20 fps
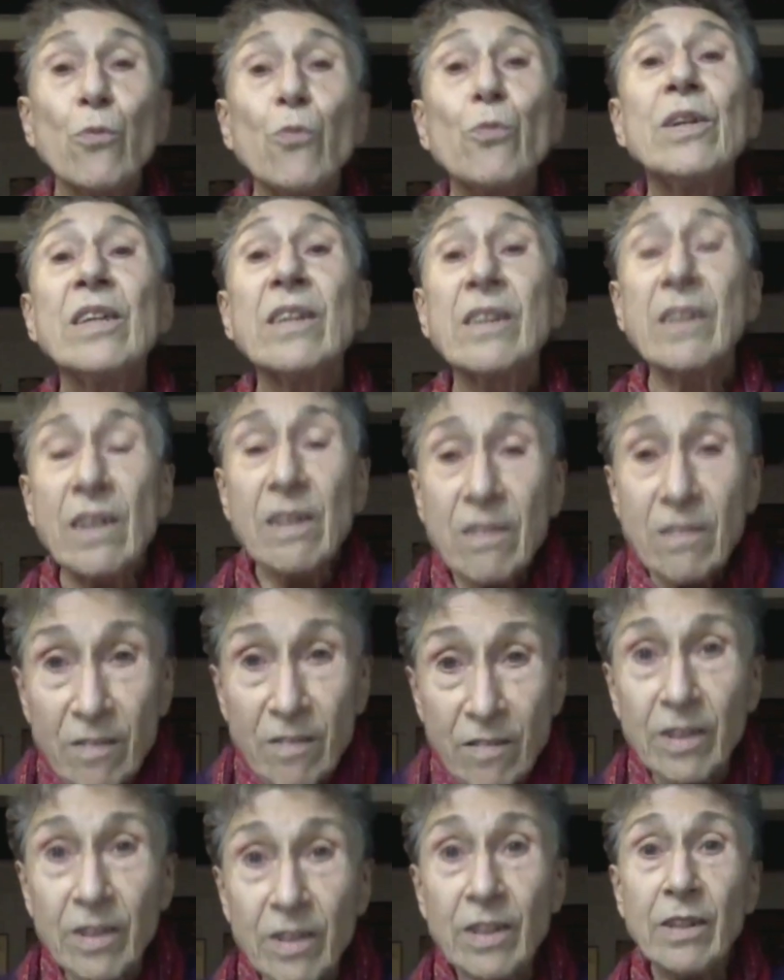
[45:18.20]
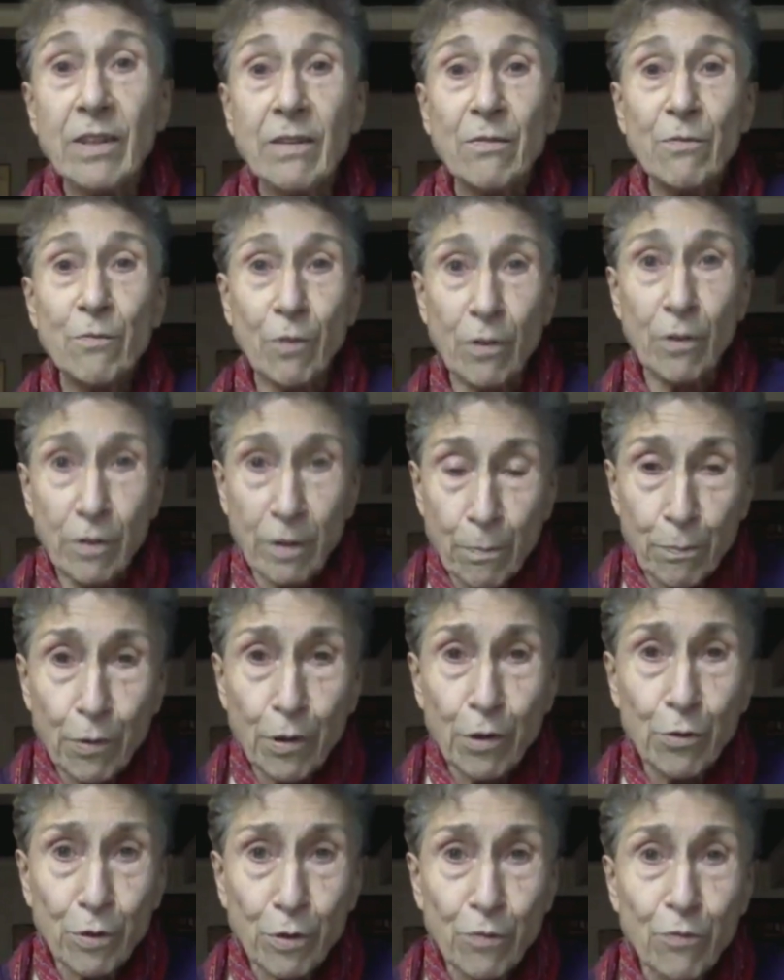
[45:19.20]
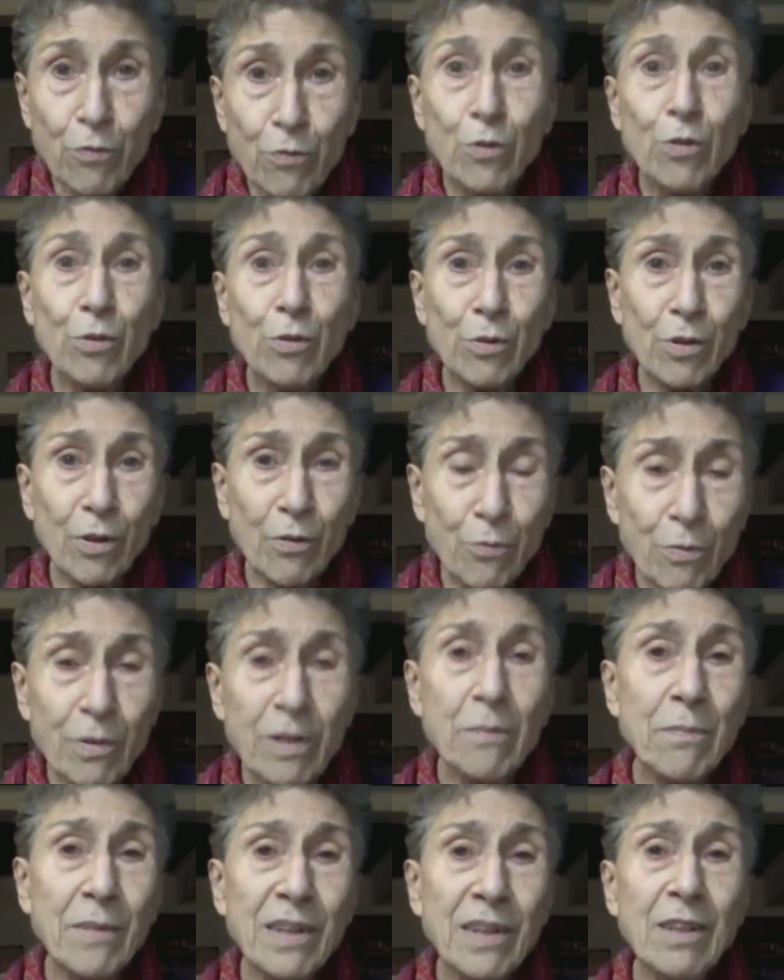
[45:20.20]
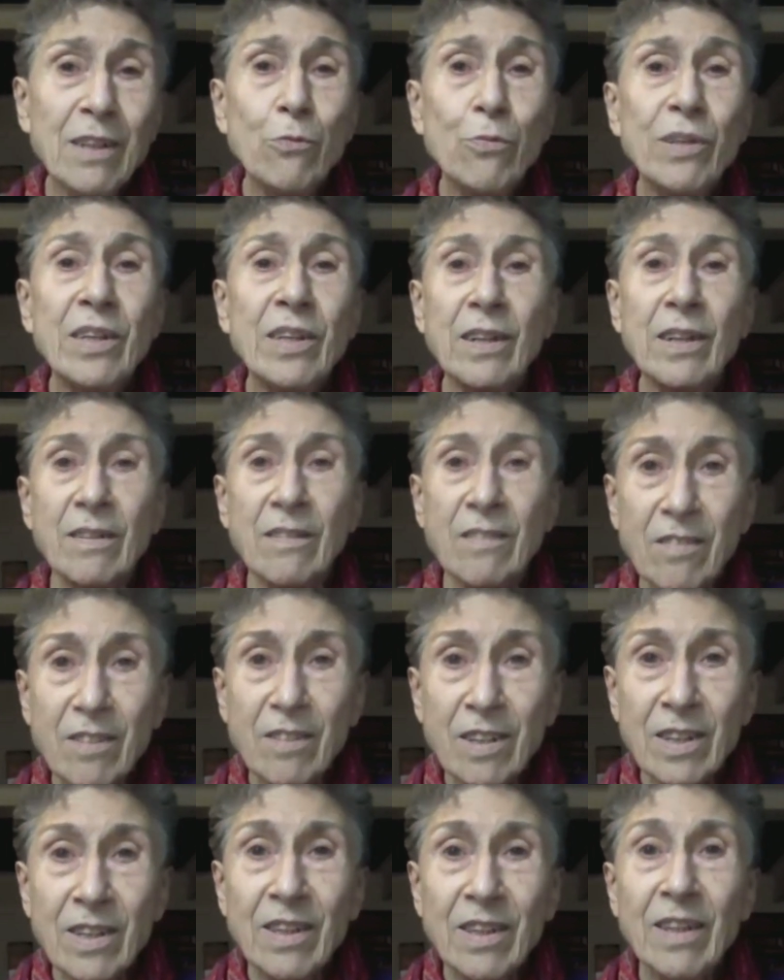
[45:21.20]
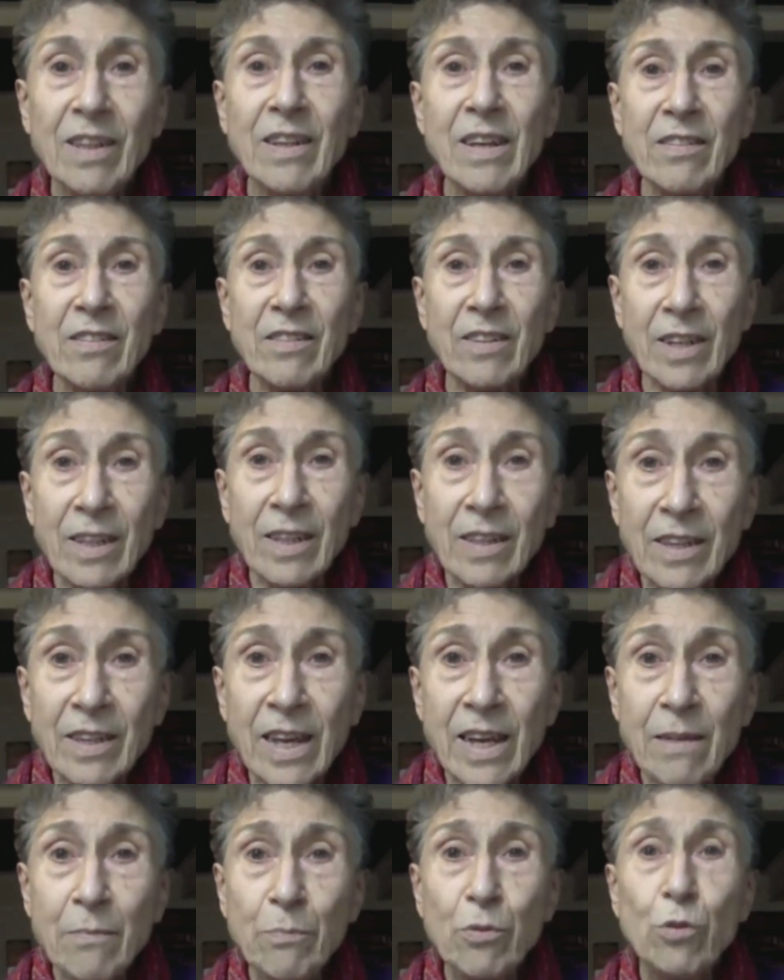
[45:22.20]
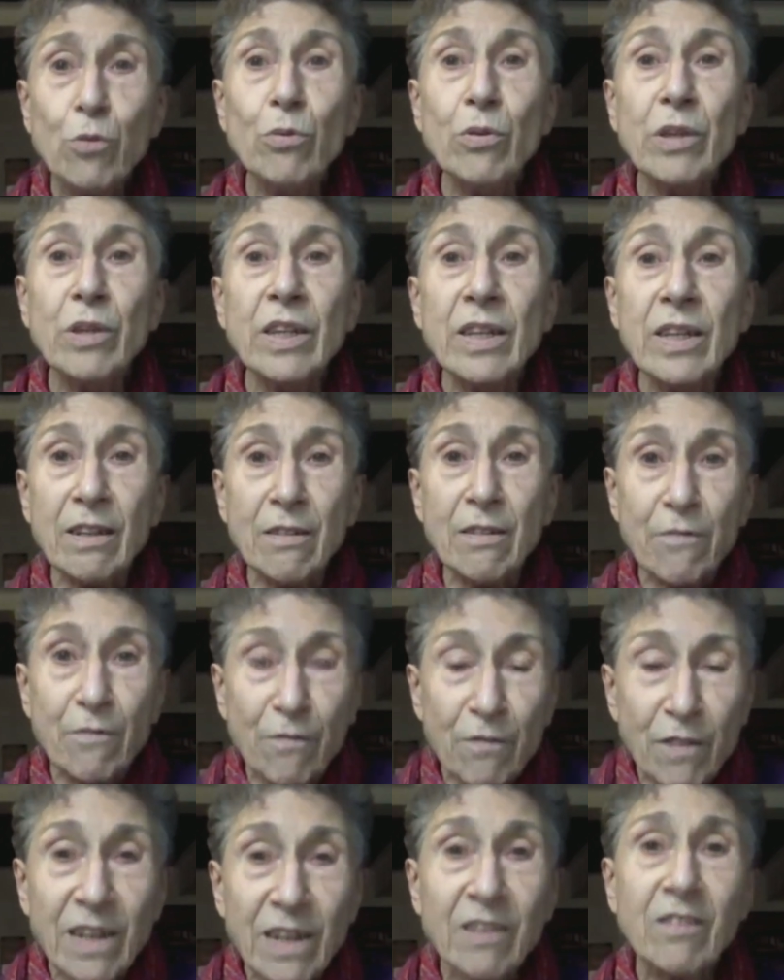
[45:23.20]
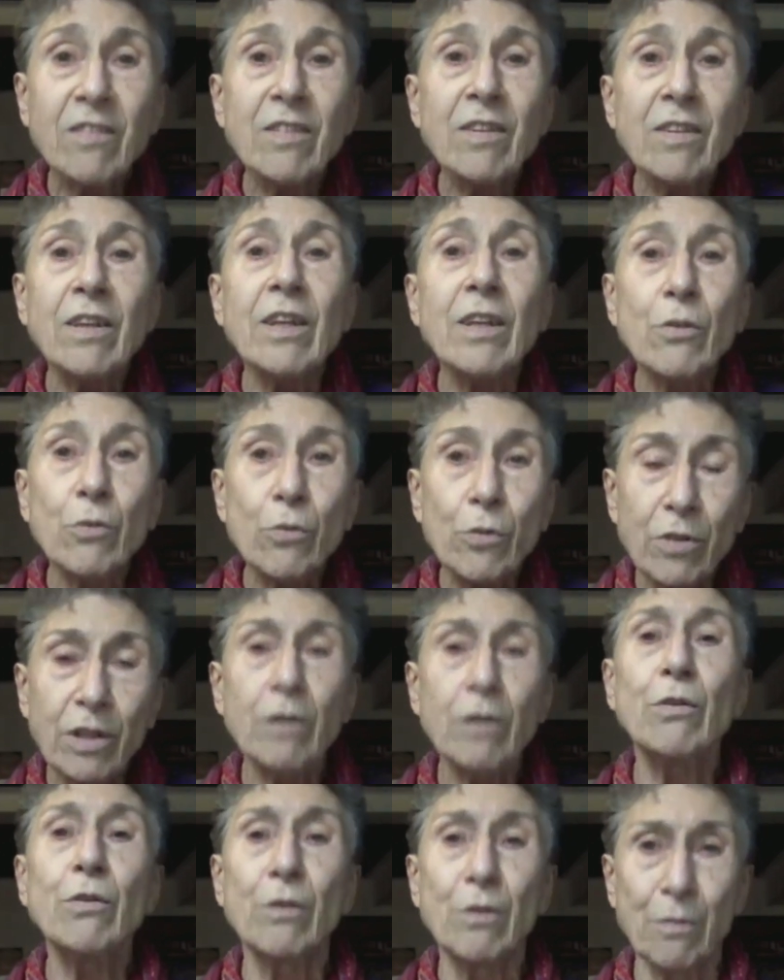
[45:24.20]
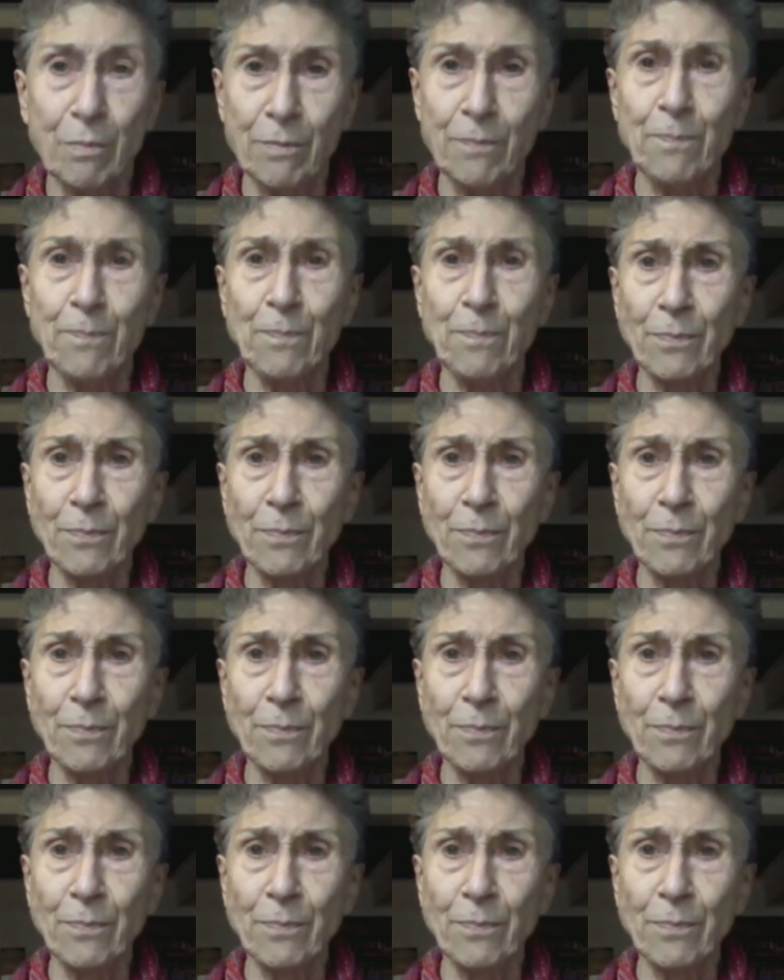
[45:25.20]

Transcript: We can see, from the point of view of women, we can see that there is an attempt to reinvest into the home,